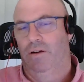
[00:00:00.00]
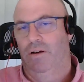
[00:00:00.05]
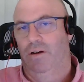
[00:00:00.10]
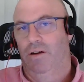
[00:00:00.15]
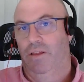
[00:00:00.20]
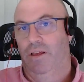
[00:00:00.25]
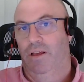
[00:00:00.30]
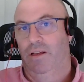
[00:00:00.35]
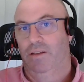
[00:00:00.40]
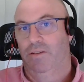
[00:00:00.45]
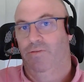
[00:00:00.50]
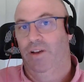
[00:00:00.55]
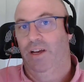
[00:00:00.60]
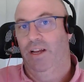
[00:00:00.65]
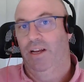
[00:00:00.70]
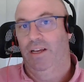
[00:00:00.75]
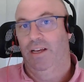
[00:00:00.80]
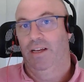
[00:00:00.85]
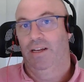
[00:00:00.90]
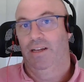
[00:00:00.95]
I think is
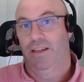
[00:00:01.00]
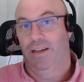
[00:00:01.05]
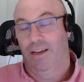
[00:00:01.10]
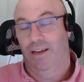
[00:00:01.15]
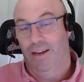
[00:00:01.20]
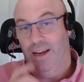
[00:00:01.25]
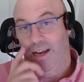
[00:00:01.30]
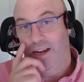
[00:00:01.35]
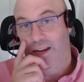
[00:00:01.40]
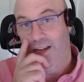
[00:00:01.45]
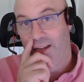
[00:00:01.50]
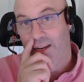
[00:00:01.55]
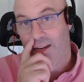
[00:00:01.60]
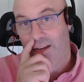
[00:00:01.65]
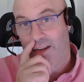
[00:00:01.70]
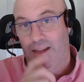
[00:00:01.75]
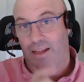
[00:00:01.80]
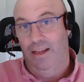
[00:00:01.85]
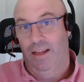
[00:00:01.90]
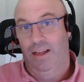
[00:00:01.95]
feeding into the
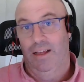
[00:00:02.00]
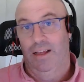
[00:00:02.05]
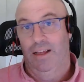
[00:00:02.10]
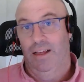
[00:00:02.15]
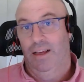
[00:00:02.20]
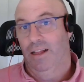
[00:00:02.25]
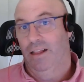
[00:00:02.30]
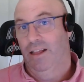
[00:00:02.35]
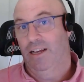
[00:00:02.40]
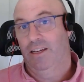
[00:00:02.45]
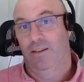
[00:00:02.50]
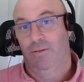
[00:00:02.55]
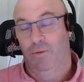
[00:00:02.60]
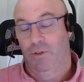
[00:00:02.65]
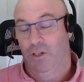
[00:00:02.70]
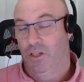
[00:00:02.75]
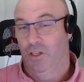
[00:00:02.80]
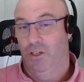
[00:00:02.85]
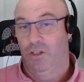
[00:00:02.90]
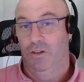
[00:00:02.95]
Canadian election,
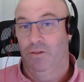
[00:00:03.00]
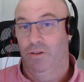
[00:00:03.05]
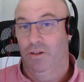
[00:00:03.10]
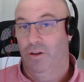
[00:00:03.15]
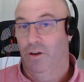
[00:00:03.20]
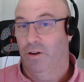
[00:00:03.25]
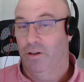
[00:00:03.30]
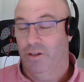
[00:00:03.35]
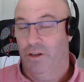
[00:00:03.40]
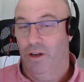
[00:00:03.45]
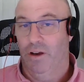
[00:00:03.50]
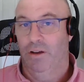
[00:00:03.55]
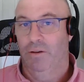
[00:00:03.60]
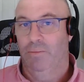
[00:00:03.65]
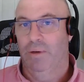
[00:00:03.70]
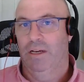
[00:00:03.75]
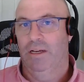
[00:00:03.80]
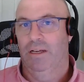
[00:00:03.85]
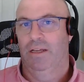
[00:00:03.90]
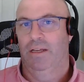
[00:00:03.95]
which is due in
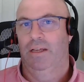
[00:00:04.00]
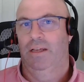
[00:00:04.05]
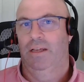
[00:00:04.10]
October.